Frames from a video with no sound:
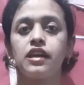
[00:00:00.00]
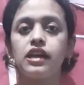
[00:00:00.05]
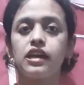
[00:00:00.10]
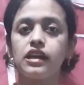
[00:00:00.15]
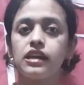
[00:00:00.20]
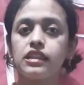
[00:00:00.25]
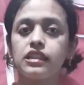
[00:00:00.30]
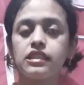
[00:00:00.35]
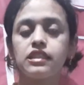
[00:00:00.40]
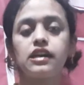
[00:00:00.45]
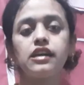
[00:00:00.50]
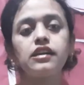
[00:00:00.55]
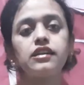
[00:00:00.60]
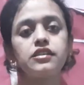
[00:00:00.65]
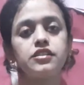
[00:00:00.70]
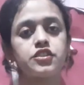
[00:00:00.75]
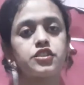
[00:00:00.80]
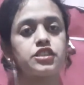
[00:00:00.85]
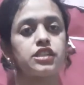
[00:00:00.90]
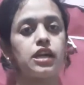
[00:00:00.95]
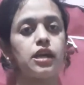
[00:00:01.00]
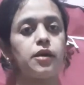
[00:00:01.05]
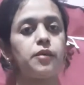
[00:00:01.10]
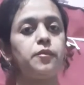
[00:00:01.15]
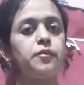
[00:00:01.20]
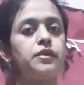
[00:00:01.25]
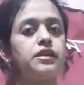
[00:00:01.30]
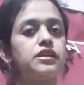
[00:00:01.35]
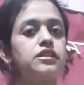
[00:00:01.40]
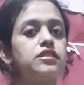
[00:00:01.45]
In third step,
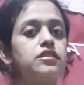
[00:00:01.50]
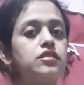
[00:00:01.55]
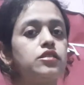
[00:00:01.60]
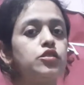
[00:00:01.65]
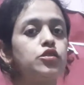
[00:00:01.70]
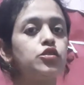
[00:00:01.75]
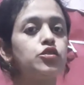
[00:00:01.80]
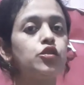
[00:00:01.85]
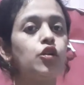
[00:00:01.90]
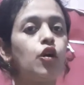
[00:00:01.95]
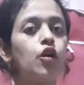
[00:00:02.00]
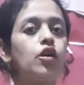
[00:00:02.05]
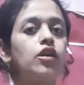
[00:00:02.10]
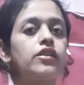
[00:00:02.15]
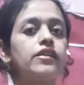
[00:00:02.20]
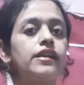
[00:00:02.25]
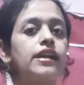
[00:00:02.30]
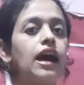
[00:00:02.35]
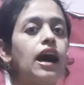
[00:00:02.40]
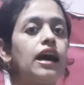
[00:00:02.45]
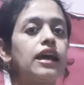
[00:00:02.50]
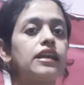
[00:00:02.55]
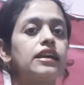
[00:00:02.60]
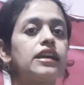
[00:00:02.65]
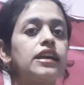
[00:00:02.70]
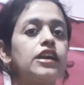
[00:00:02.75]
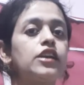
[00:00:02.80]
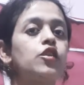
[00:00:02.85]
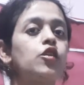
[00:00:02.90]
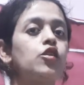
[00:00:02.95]
your
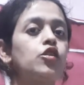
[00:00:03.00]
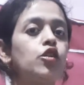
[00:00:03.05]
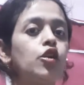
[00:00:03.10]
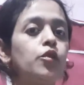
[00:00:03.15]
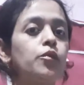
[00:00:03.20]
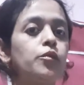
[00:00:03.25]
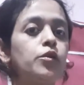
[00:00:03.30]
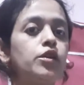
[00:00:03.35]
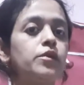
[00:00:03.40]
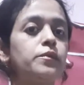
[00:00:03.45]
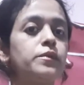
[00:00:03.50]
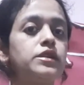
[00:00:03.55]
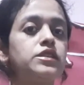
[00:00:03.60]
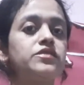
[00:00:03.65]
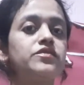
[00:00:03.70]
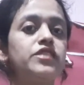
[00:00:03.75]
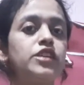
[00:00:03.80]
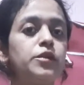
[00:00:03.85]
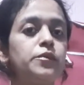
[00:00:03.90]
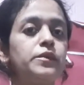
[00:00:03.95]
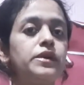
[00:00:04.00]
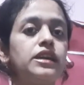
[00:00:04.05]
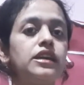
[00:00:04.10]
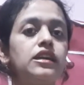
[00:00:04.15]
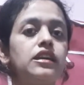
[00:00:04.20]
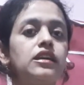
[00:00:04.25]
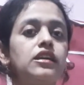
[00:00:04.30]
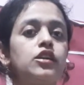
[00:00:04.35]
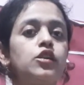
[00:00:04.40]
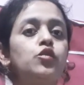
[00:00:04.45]
target or your purpose will
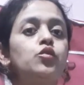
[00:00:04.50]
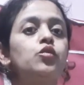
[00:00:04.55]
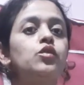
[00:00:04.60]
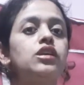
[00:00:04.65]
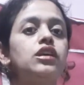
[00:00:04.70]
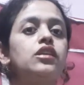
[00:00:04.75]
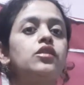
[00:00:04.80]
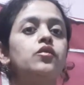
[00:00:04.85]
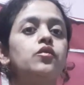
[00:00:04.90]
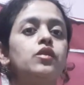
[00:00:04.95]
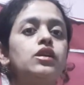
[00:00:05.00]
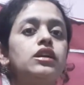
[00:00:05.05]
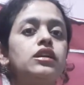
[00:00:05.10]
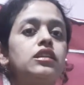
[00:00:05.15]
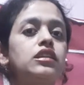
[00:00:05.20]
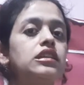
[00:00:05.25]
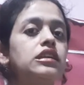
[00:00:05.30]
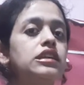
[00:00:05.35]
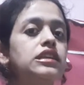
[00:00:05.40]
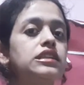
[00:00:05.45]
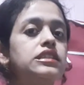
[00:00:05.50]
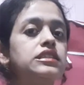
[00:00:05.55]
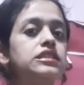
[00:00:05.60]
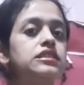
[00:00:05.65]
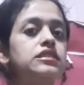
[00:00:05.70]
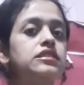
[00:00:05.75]
be to convert these